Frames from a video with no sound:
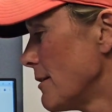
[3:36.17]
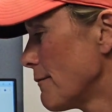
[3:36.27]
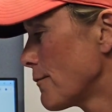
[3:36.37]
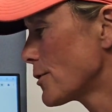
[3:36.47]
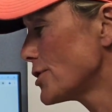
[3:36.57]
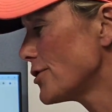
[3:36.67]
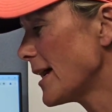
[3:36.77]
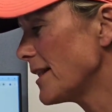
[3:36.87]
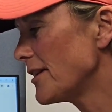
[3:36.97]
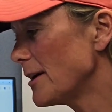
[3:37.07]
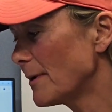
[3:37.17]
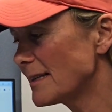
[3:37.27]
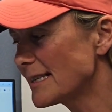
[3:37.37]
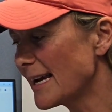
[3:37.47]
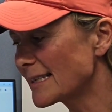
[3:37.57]
429
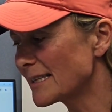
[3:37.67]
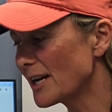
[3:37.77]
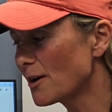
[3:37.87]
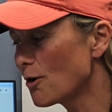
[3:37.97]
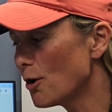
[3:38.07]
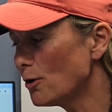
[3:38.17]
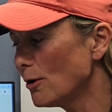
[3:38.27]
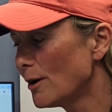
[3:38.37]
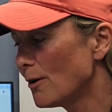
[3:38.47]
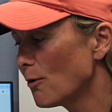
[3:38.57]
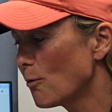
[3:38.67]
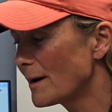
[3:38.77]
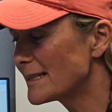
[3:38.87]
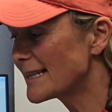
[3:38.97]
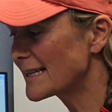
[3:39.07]
316, and you can call
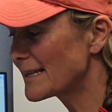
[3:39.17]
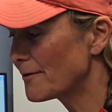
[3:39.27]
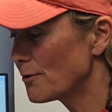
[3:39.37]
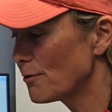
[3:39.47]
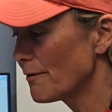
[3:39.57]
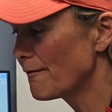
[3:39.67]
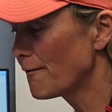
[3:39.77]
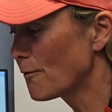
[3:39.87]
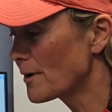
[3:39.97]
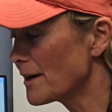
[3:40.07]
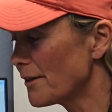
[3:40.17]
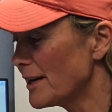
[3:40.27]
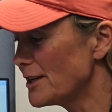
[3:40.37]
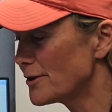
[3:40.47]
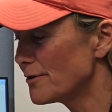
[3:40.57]
01670
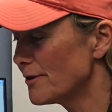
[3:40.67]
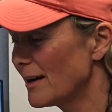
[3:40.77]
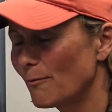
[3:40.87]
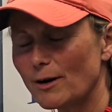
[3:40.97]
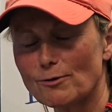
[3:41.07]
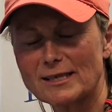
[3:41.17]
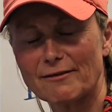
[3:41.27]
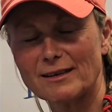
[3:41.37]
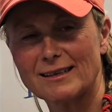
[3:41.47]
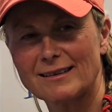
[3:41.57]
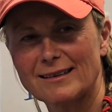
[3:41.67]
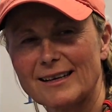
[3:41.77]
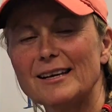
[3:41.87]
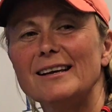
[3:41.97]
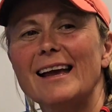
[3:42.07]
432 107.
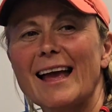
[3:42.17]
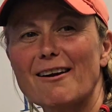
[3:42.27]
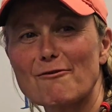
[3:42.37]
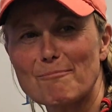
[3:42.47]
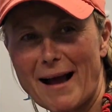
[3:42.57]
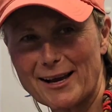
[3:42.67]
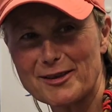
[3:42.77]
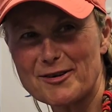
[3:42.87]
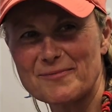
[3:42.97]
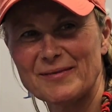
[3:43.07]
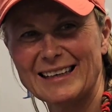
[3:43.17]
Back in the room.